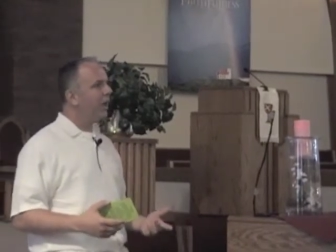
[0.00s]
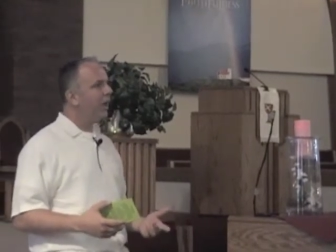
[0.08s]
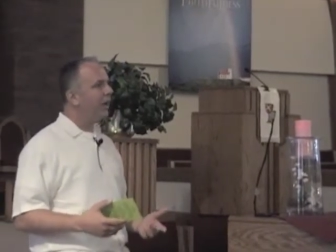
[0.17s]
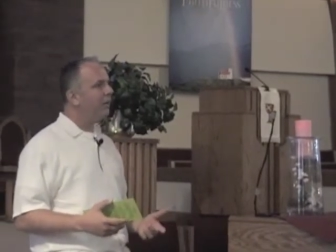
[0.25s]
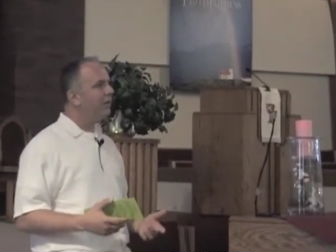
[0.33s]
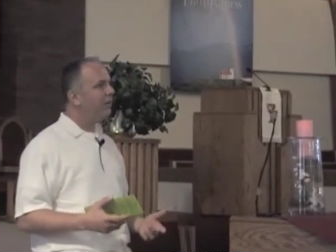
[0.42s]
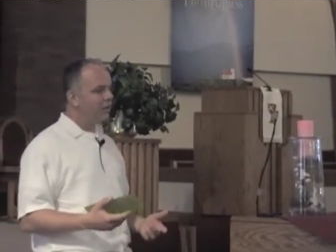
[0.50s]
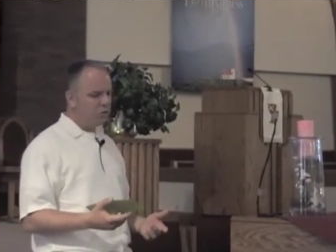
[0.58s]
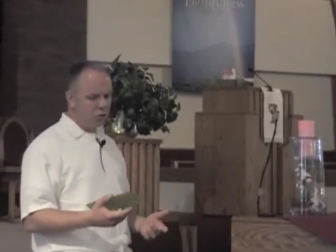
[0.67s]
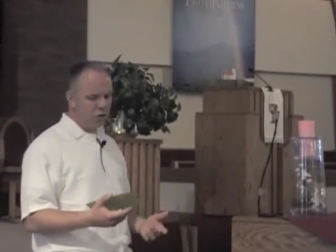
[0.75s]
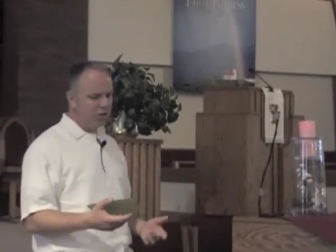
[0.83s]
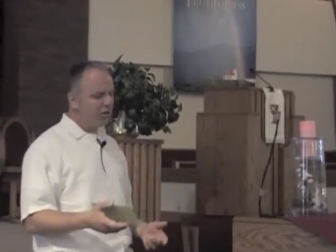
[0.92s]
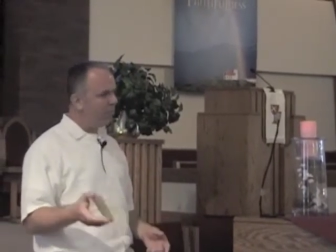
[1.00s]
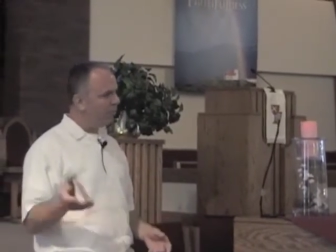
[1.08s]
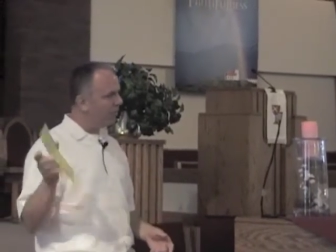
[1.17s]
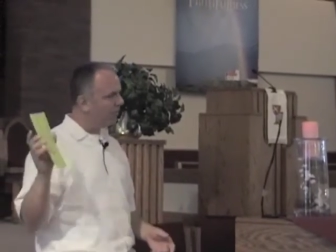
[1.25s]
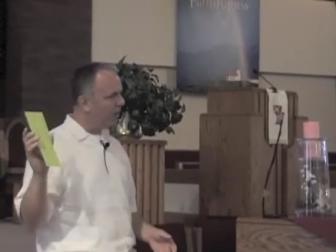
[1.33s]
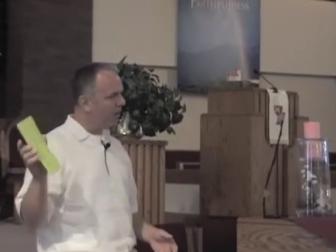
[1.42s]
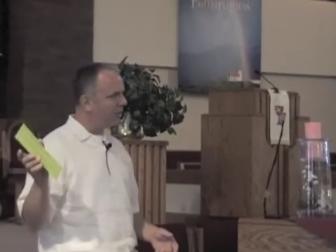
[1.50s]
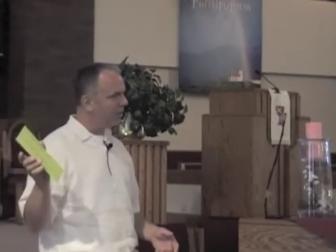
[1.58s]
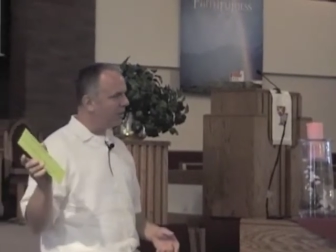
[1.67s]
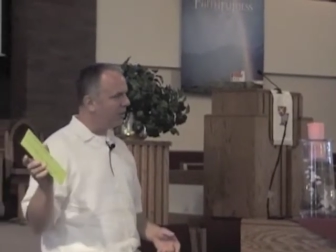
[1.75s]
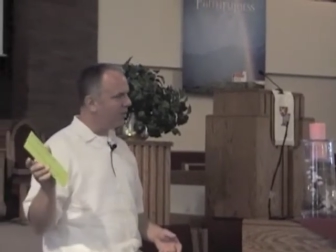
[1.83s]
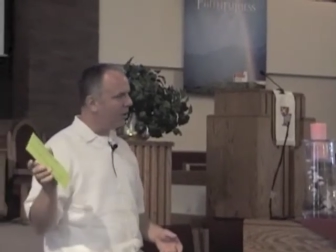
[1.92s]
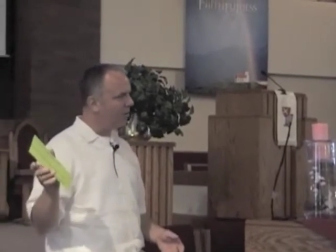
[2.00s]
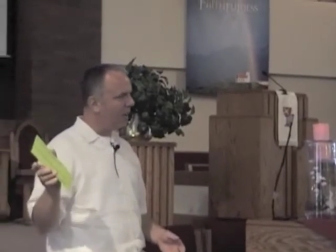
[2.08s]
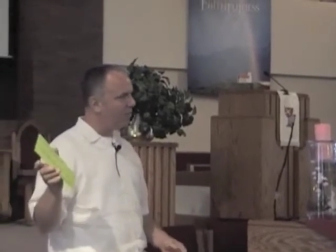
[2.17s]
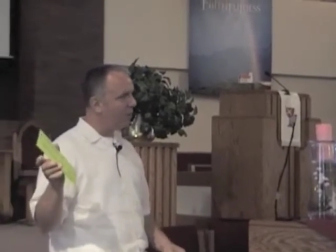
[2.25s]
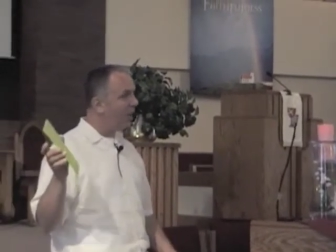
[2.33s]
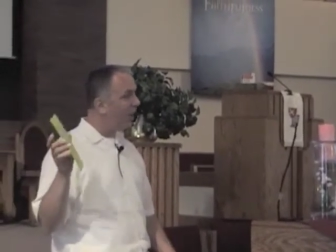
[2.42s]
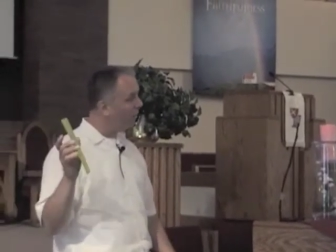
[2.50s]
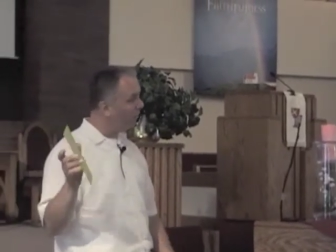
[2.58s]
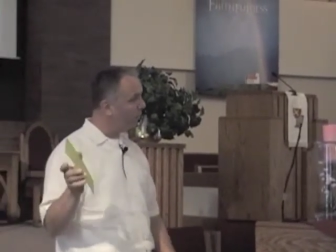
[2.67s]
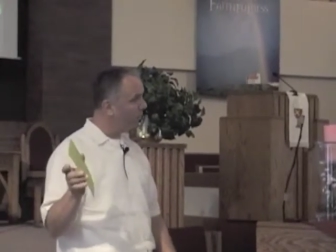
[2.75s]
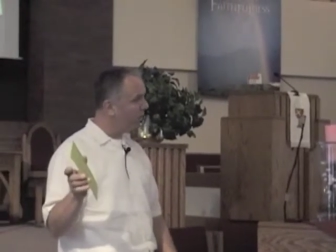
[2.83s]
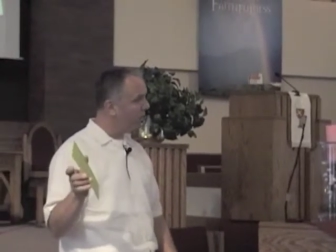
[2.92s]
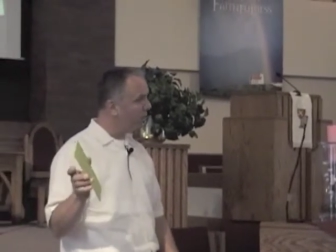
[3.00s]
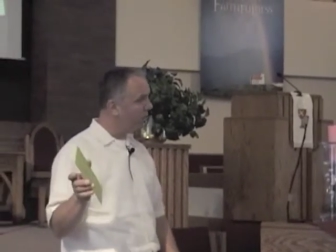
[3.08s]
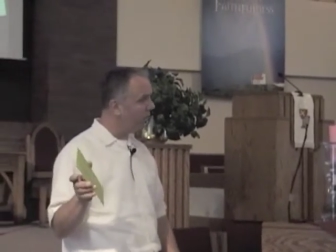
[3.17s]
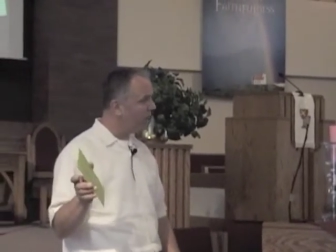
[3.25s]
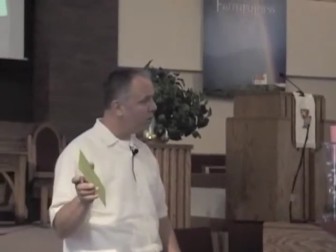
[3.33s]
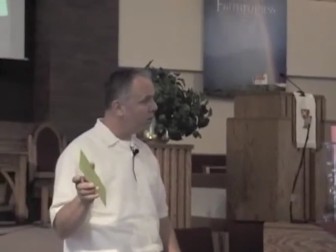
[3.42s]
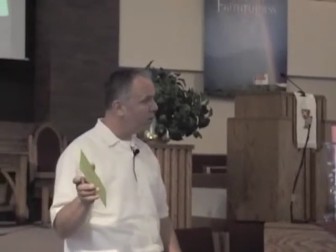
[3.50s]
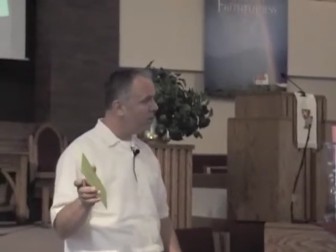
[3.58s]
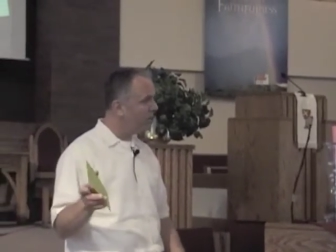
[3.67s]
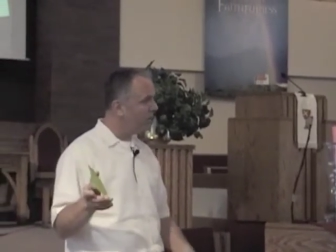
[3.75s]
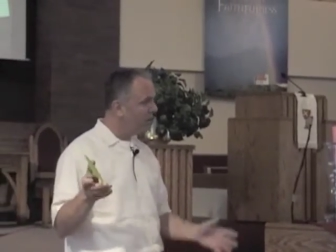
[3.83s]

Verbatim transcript: And these are just a couple of phrases I thought might be helpful in the reflection.